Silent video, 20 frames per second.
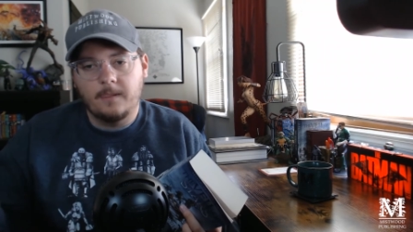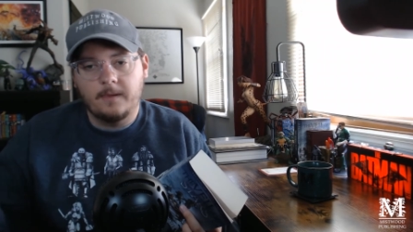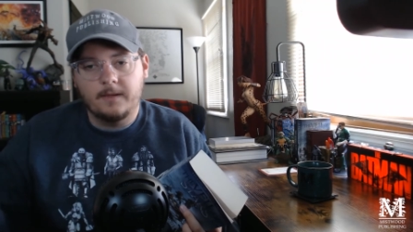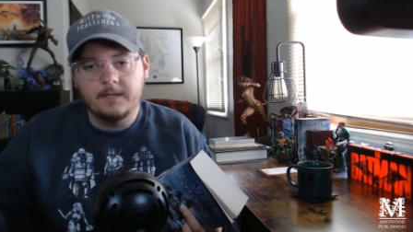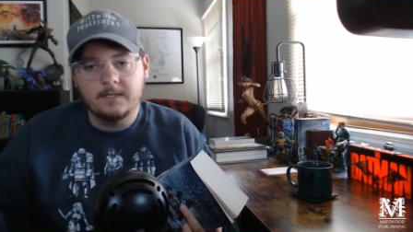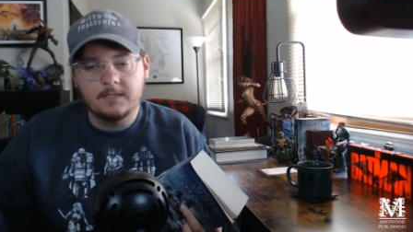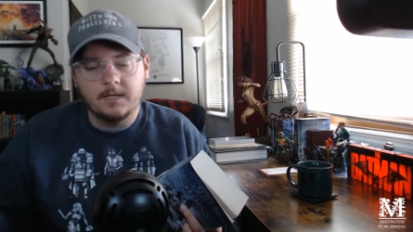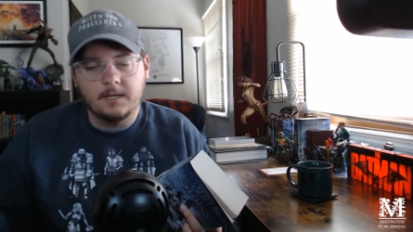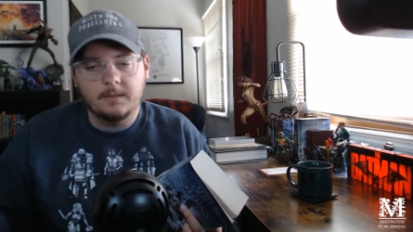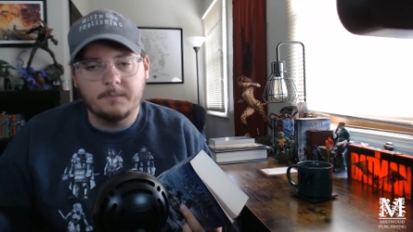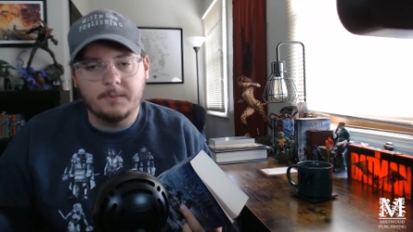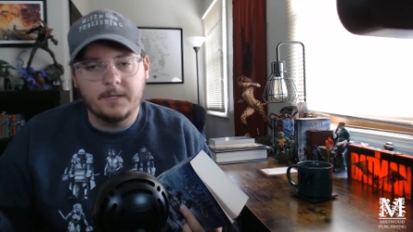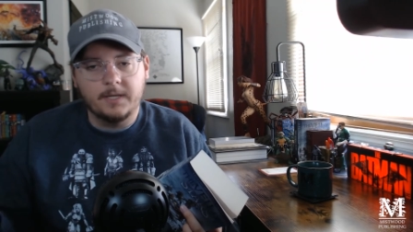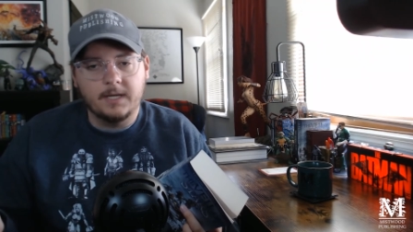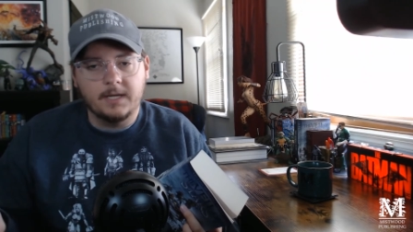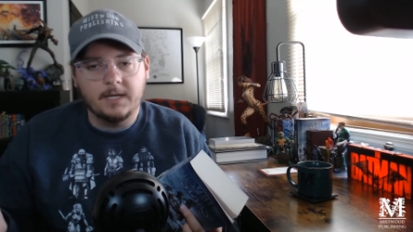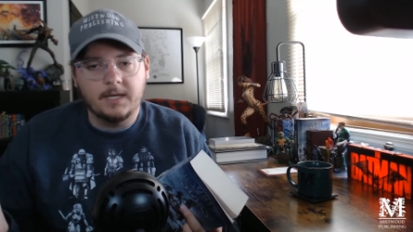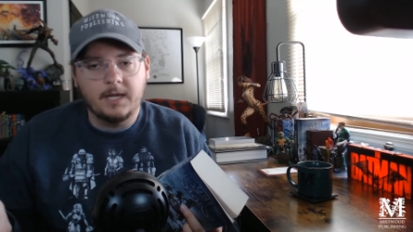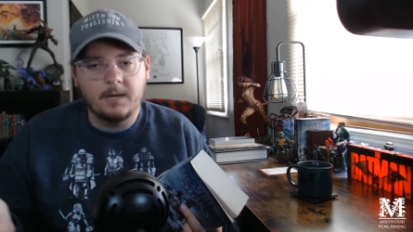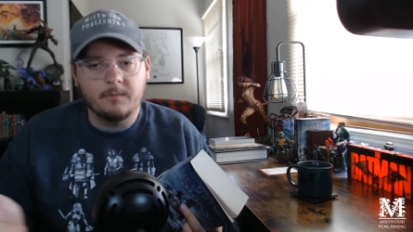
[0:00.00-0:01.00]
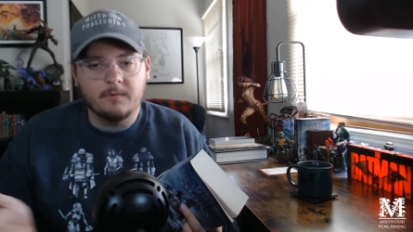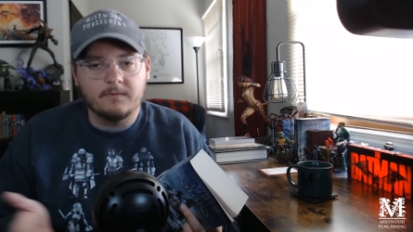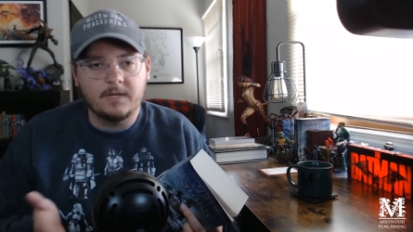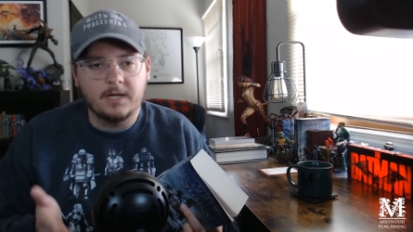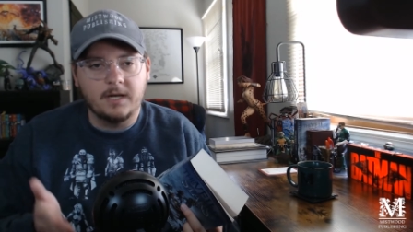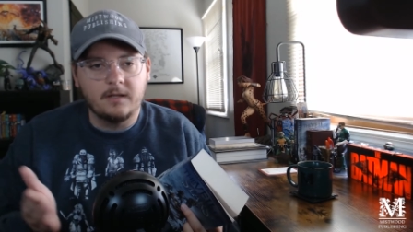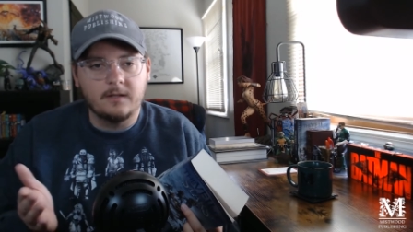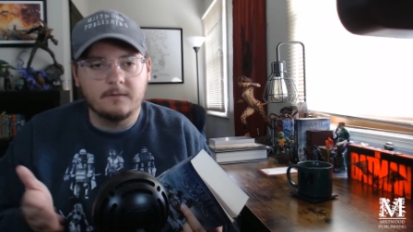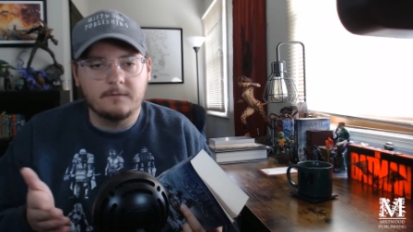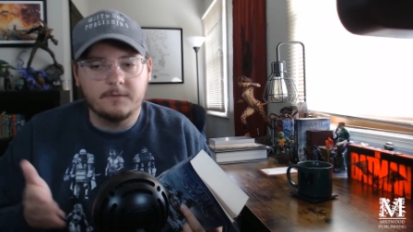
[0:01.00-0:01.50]
it's like playing a game of
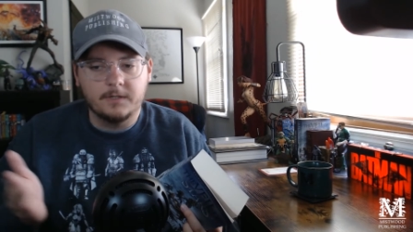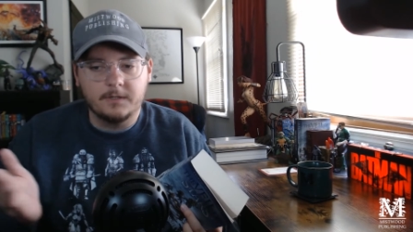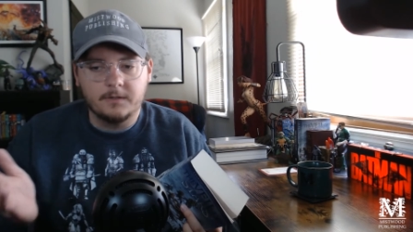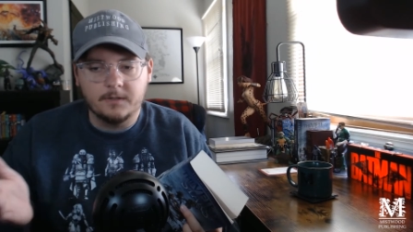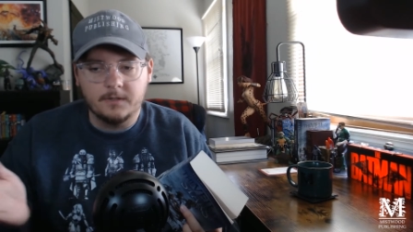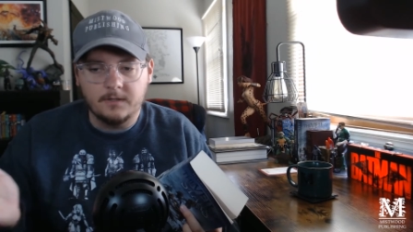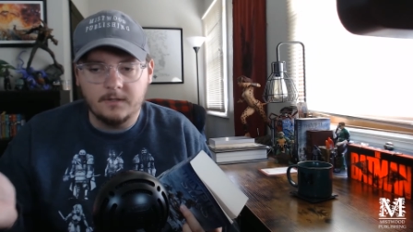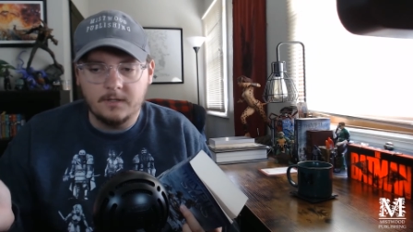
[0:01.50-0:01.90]
telephone.